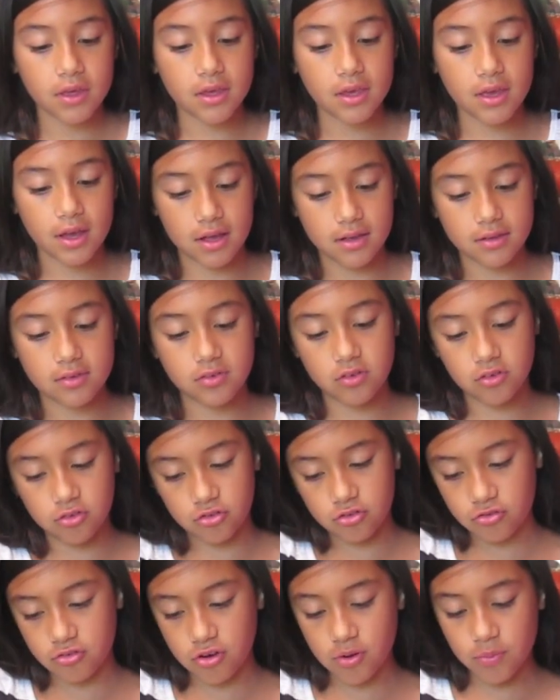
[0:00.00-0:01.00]
Yes, your
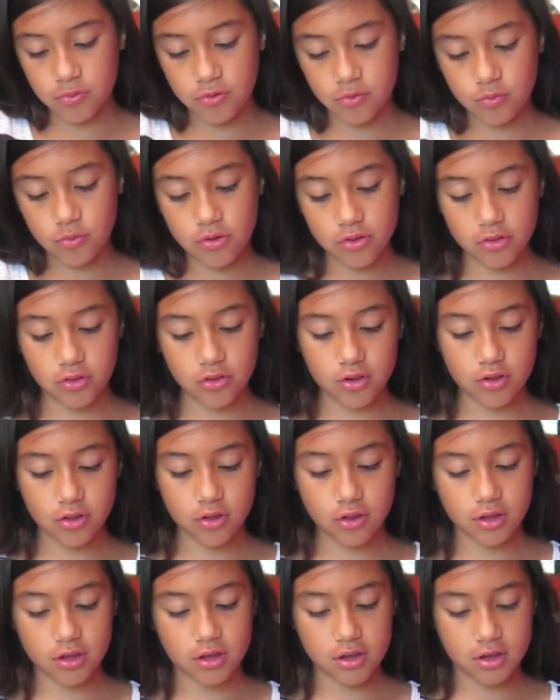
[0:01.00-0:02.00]
strips will
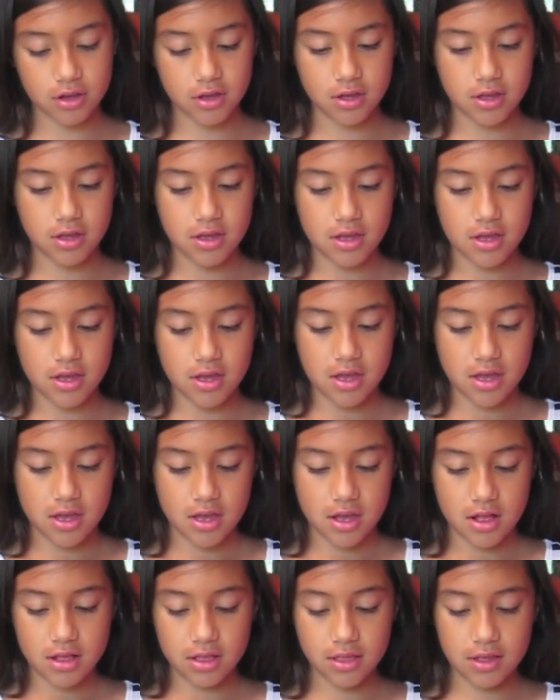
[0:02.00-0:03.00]
look
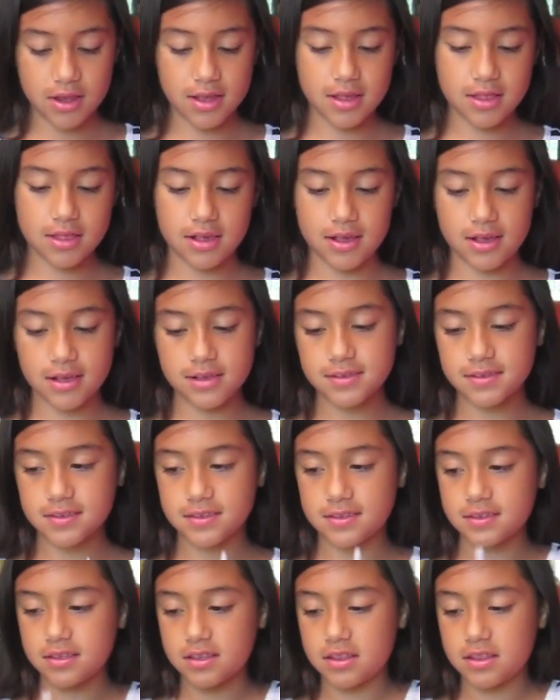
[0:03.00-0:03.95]
like this.